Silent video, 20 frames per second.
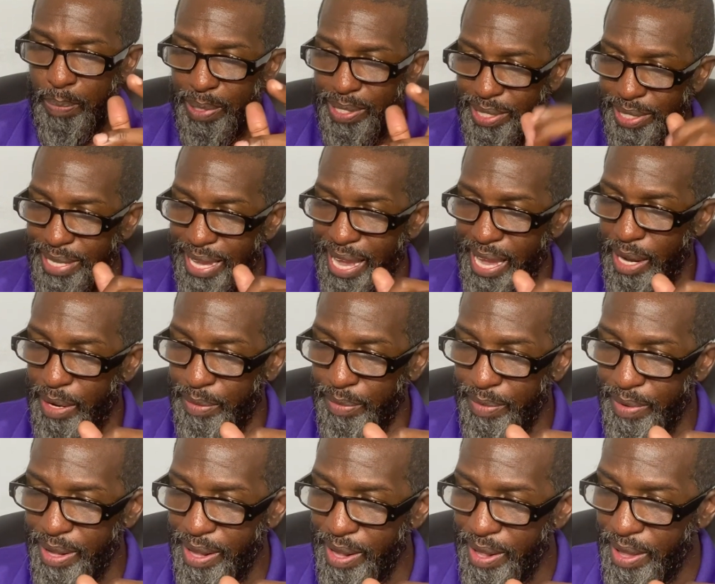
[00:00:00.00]
us down
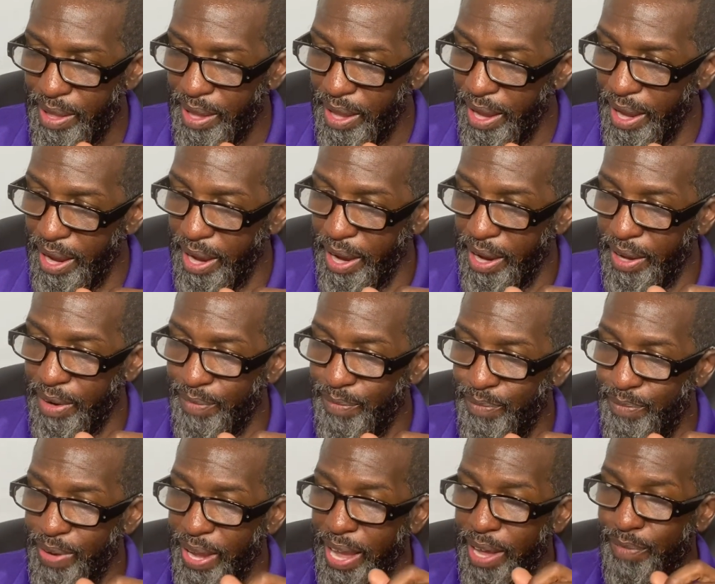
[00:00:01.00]
and
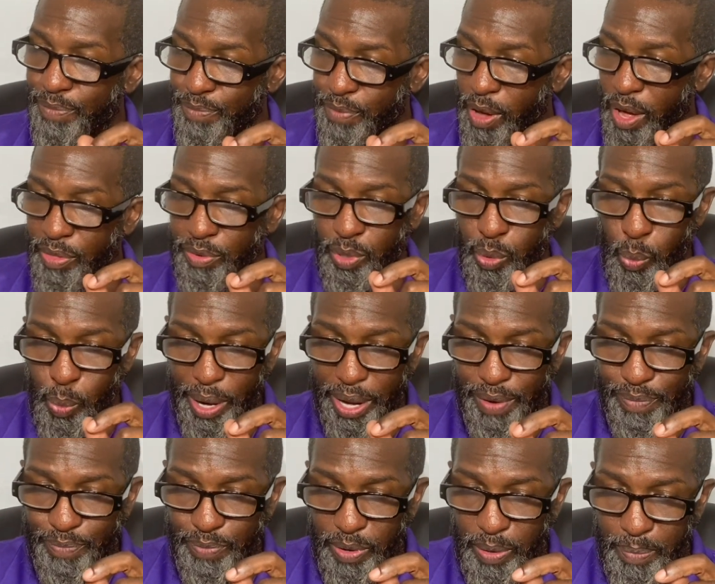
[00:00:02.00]
farther away
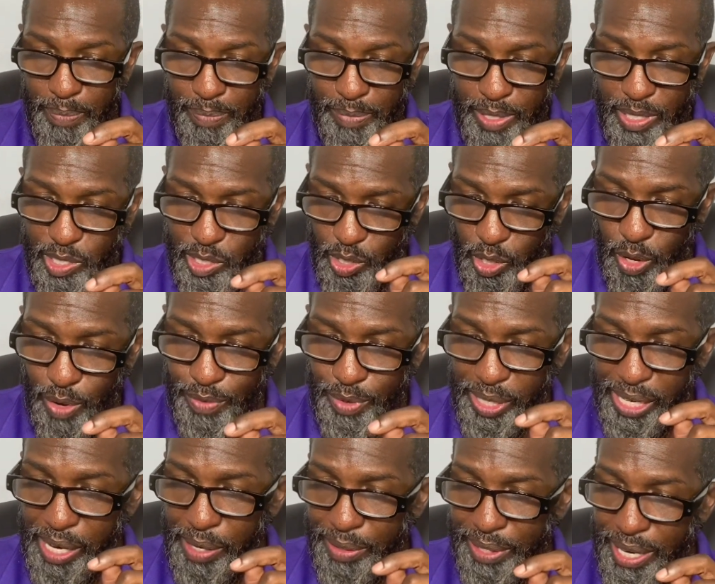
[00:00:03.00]
from
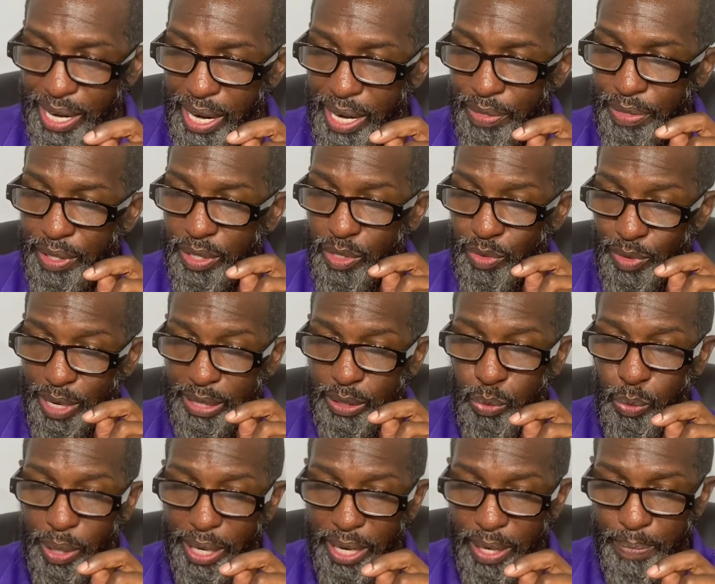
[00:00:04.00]
serving our God the correct
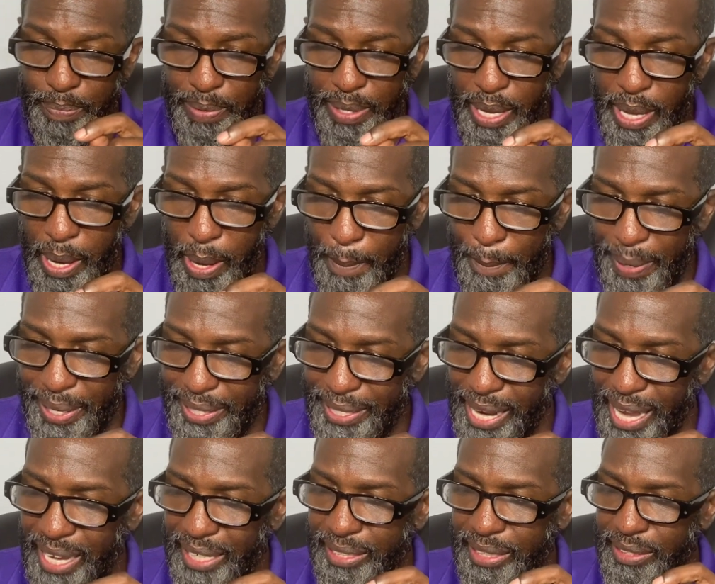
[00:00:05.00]
way. May
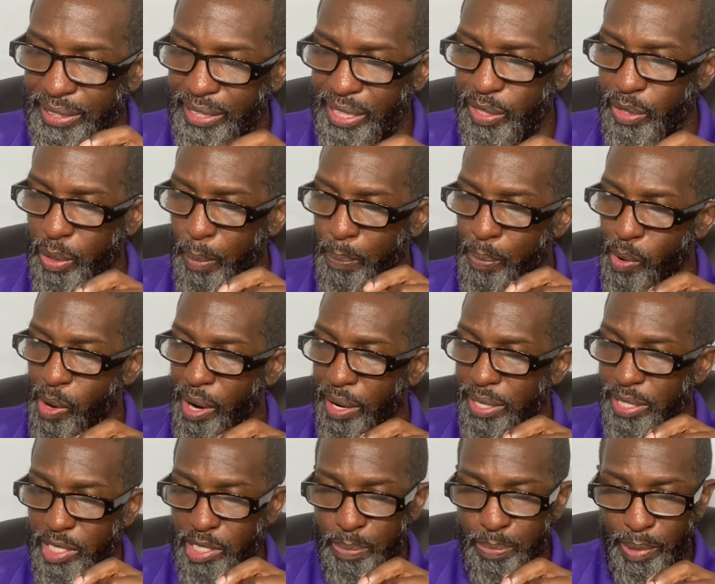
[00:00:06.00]
God continue to pour out
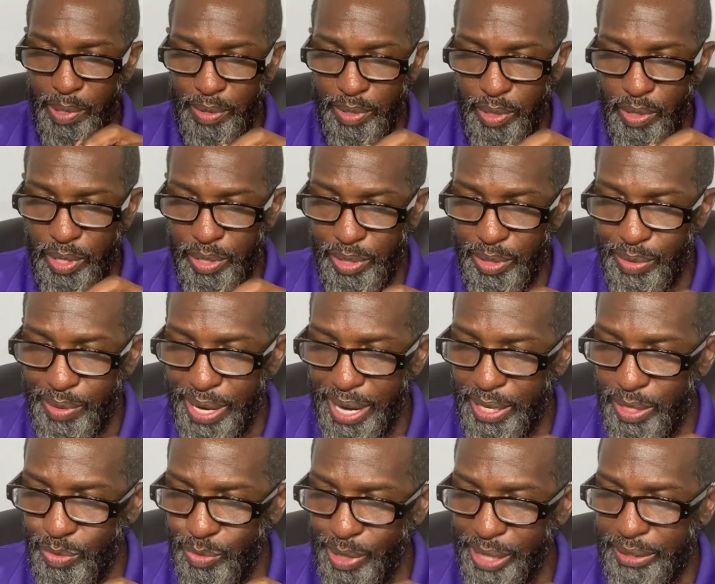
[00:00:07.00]
his spirit on you and
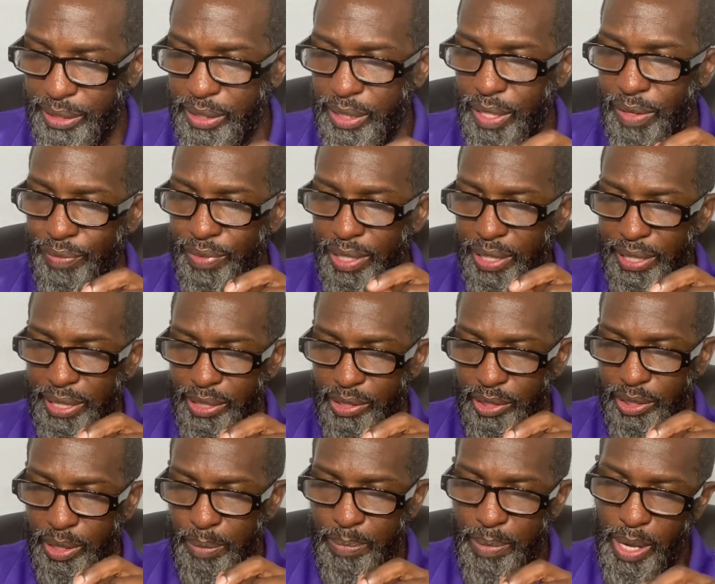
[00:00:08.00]
the rest of the
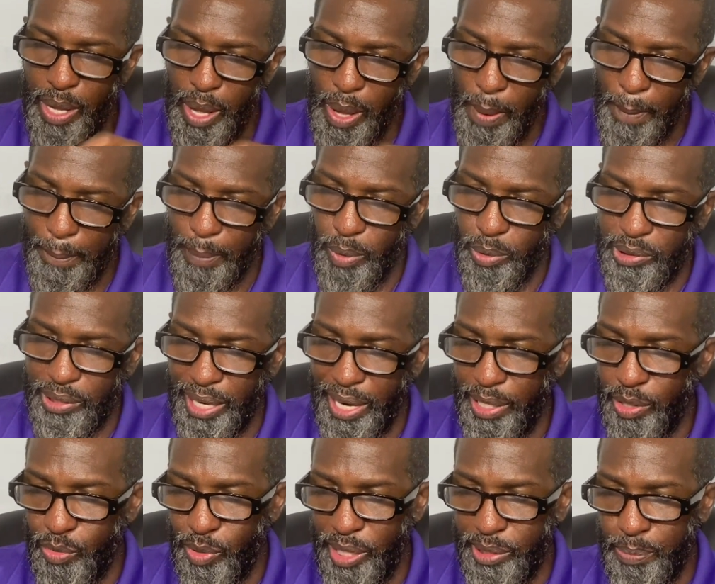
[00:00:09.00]
leadership. Most High
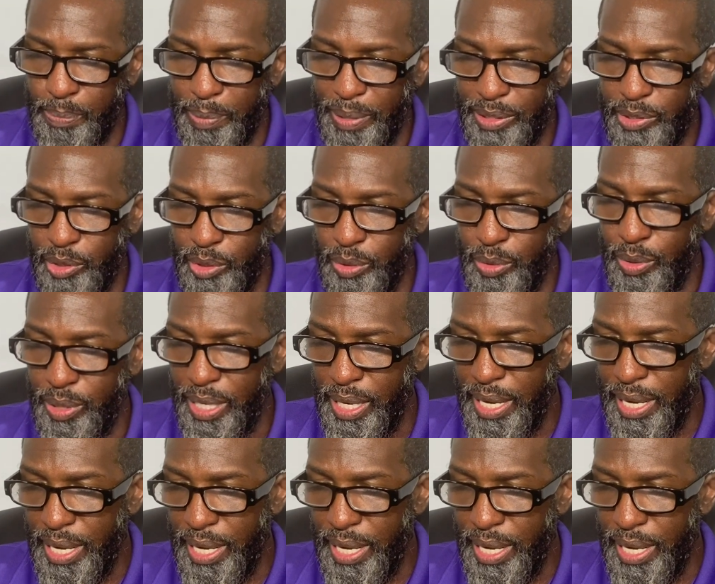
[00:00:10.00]
in Christ bless you.